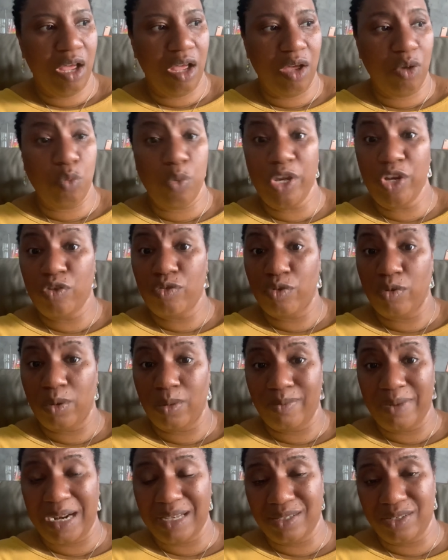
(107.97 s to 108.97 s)
We grew
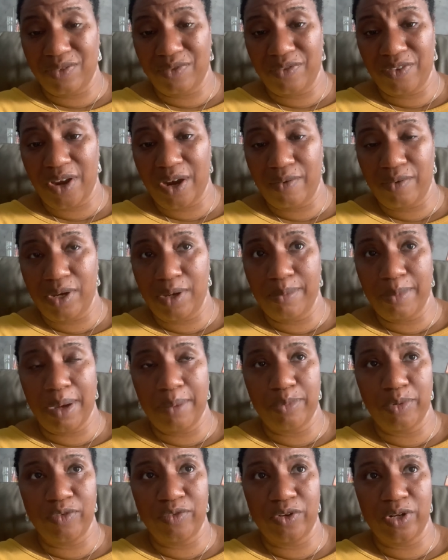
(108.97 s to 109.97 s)
up Rastafarian. My
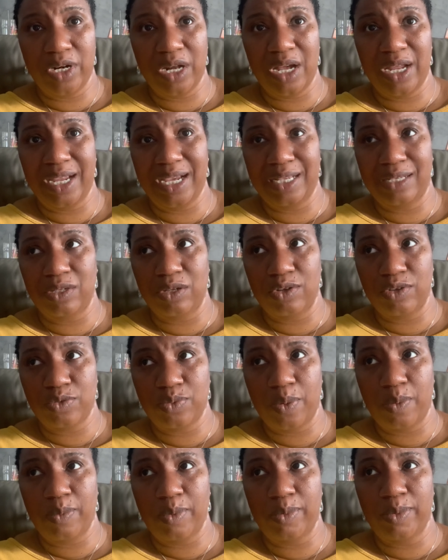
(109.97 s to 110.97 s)
brother and I had locks
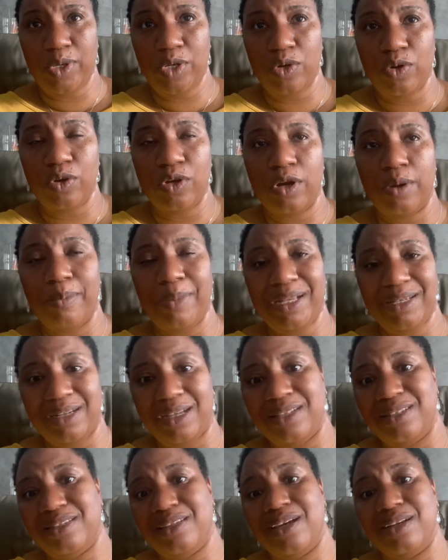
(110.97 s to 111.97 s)
when we were younger. My
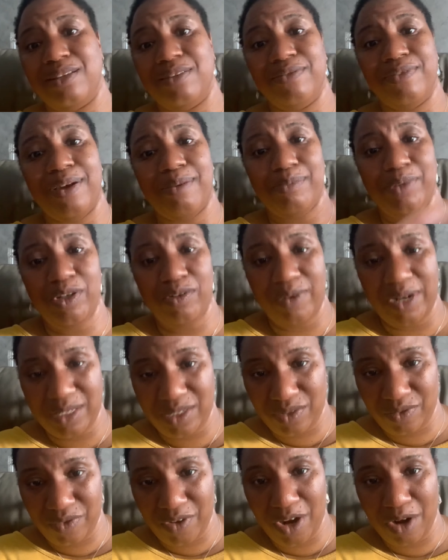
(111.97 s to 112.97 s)
dad's side of the family are
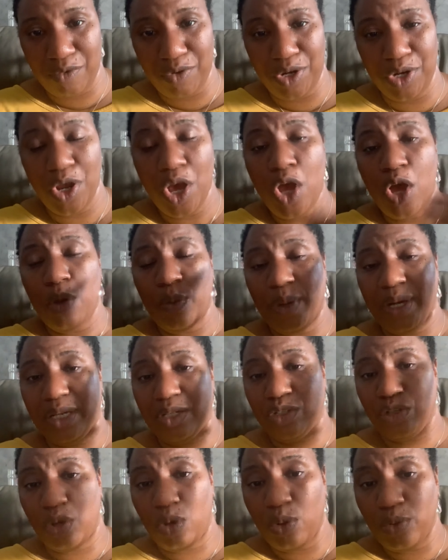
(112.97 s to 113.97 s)
Rastafarian. When I
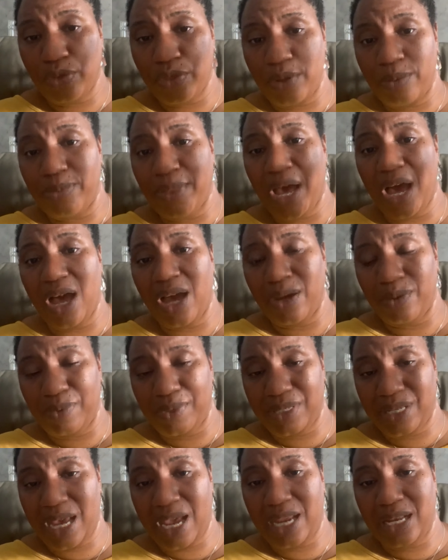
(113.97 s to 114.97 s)
told them that I
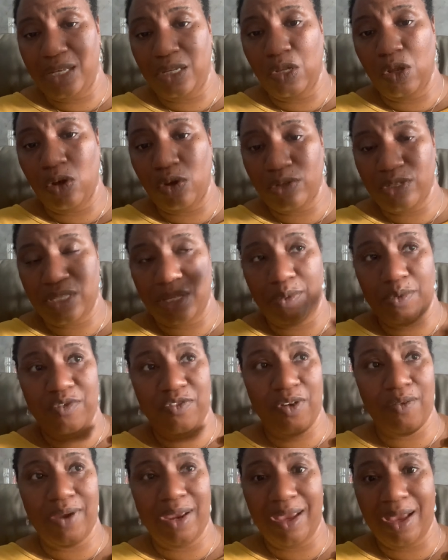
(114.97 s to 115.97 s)
was getting locks, they were
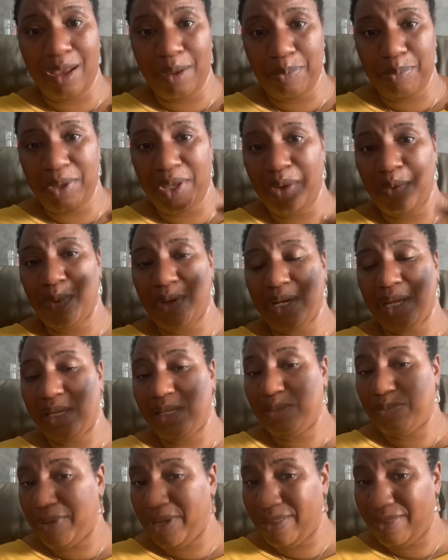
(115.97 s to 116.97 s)
very happy. When I
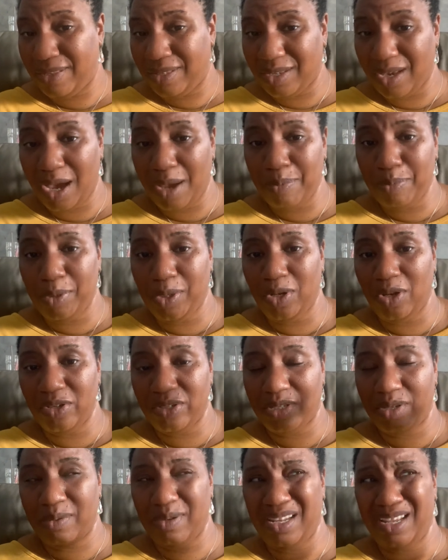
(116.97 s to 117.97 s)
explained the type of locks,
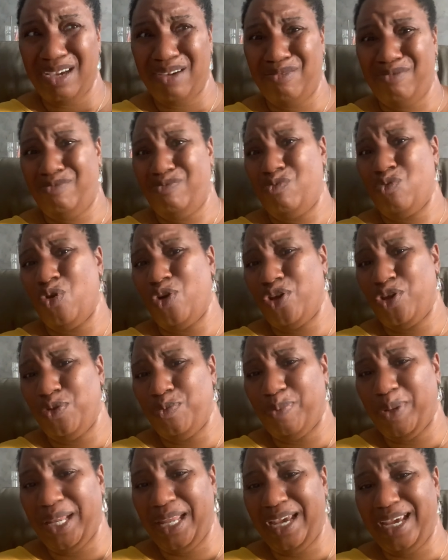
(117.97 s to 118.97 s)
they were like, "What are you
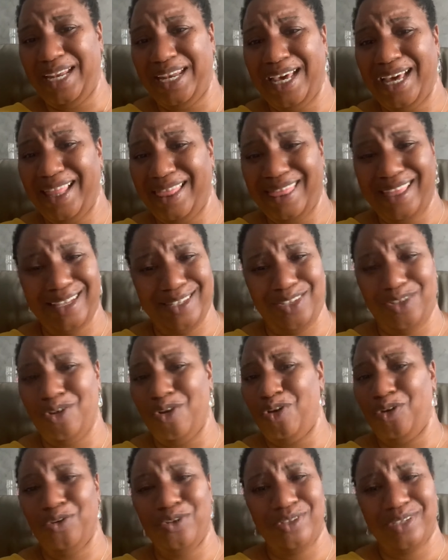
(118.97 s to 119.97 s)
playing at? That's
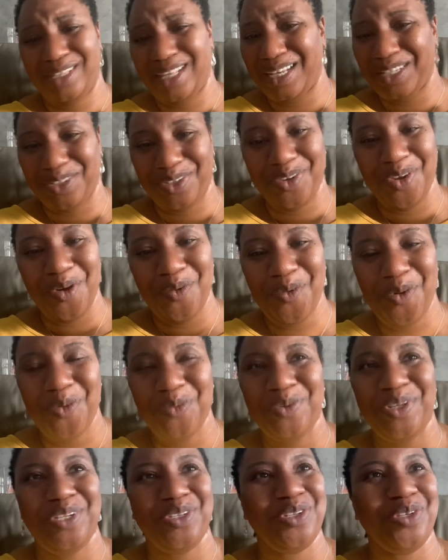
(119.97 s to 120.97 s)
not us. That's not what
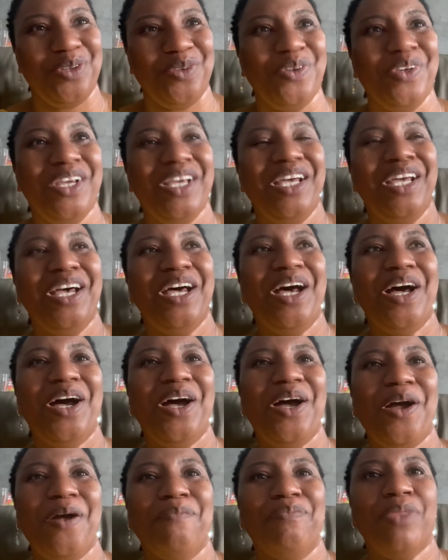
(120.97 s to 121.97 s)
we do."
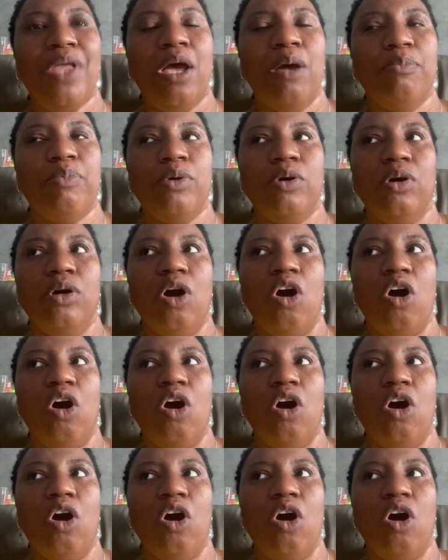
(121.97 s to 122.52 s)
But